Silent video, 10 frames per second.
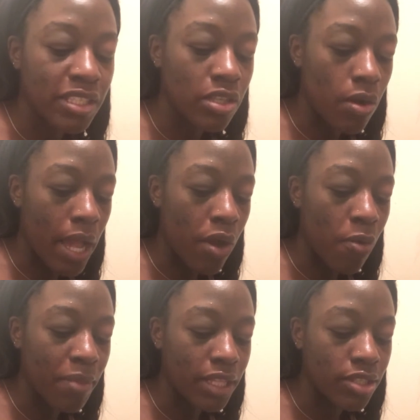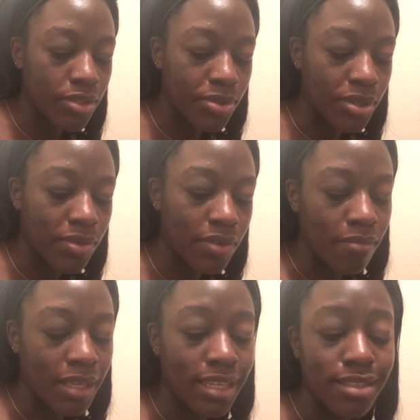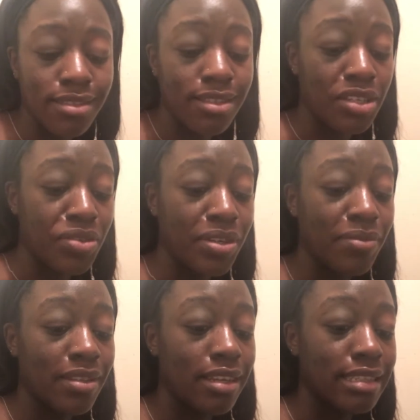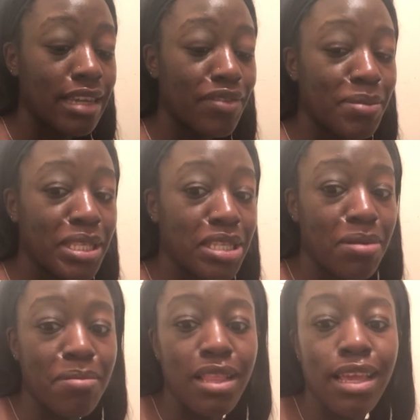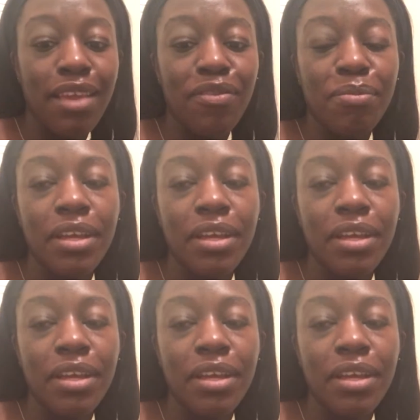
So I hope that's true, because, you know, I would like to have the best time of my life.